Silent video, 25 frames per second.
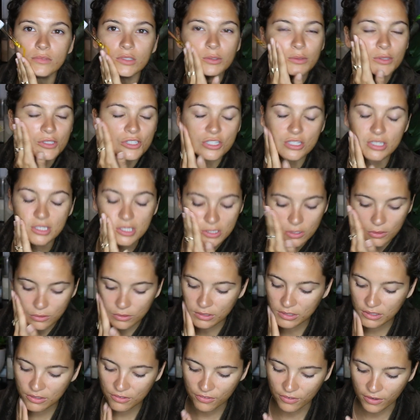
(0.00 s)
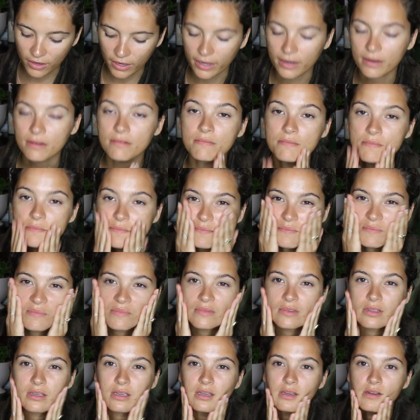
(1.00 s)
which is totally fine
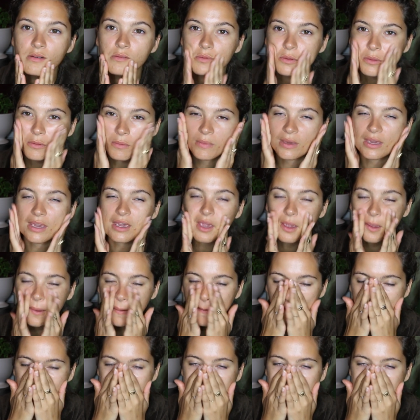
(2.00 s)
with me.